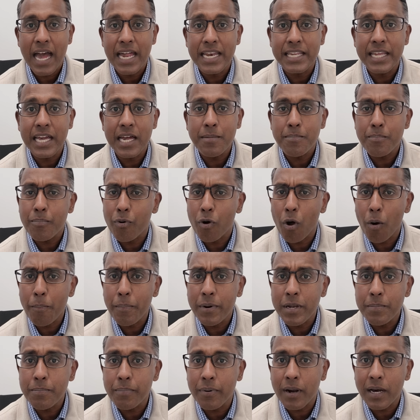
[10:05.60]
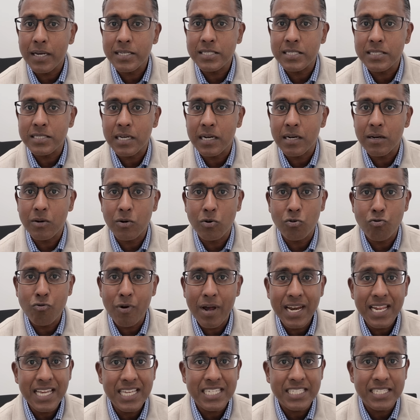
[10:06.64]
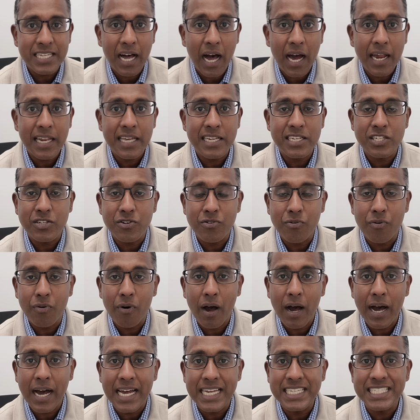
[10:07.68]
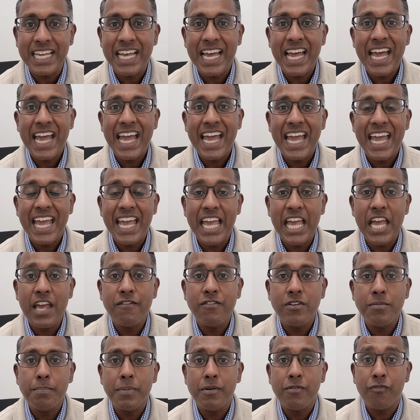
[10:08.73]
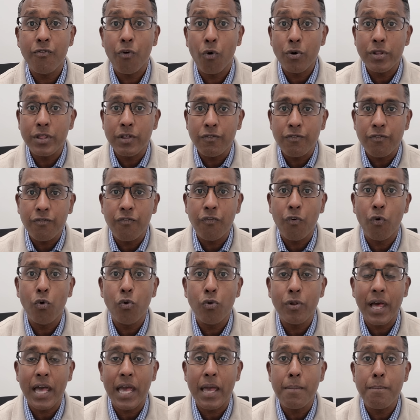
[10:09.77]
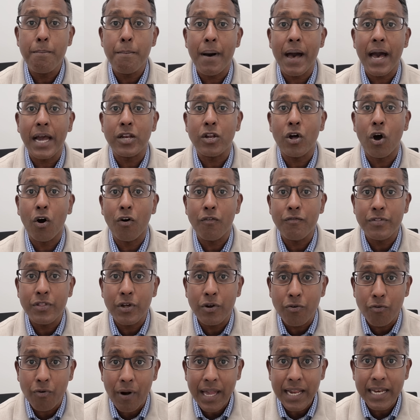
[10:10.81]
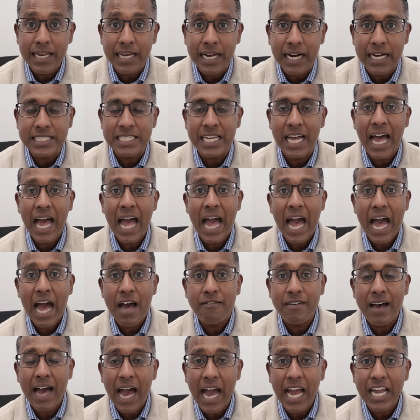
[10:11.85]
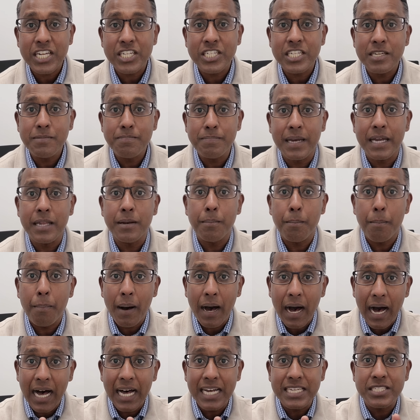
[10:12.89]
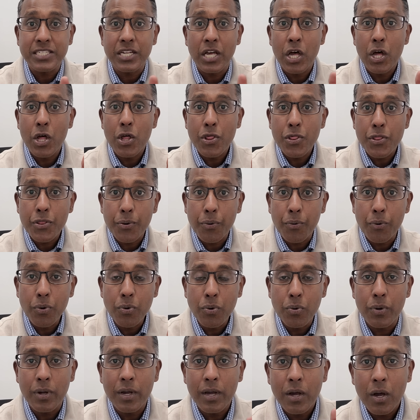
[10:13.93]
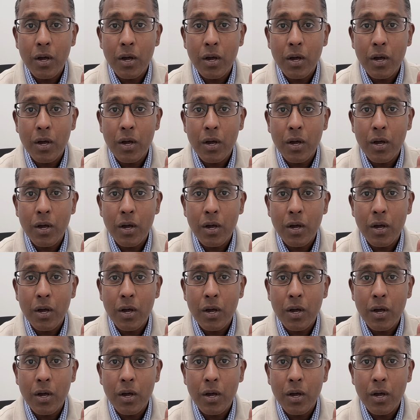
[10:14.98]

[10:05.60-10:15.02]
And yet property prices are already starting to rise even before the full impact of the rate cuts have actually been passed through.